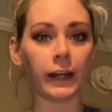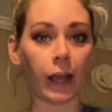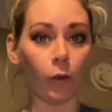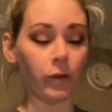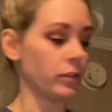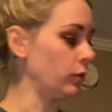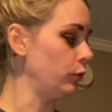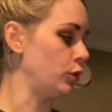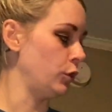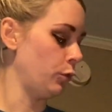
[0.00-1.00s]
out until
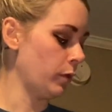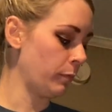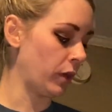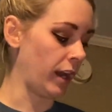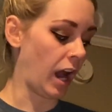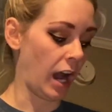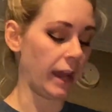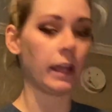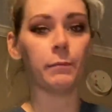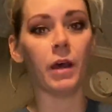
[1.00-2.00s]
June, but I
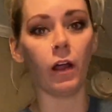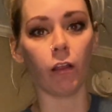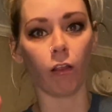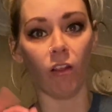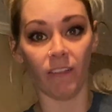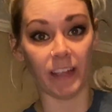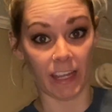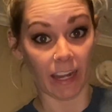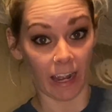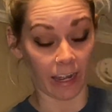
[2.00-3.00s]
am loving
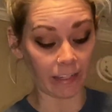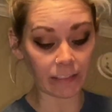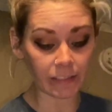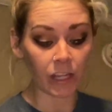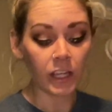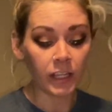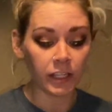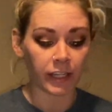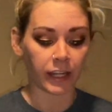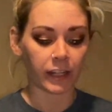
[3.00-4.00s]
it, guys.
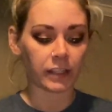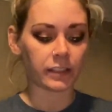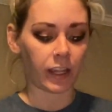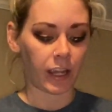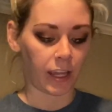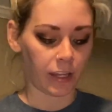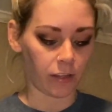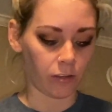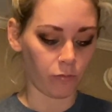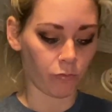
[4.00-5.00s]
It is
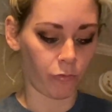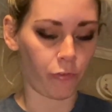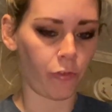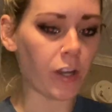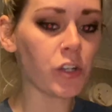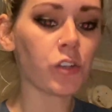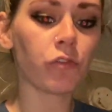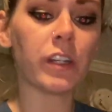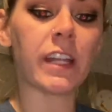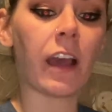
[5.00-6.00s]
a French
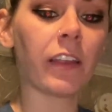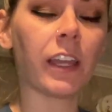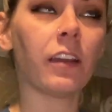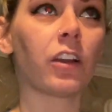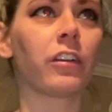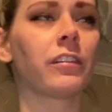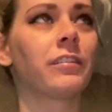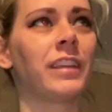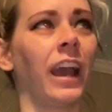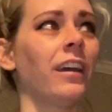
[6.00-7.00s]
retelling,
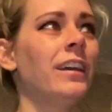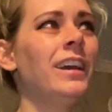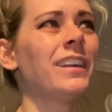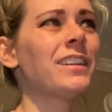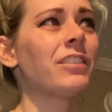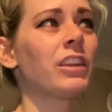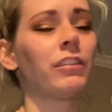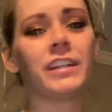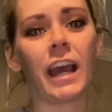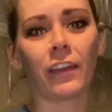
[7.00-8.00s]
it's not really
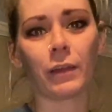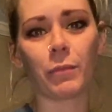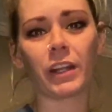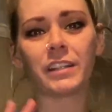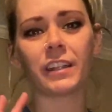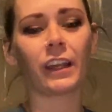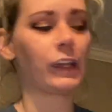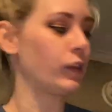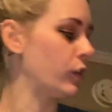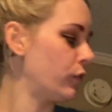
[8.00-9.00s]
retelling, but it's
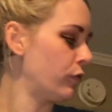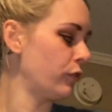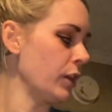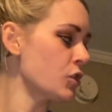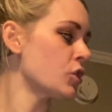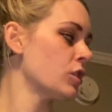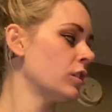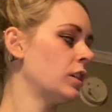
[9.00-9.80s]
a French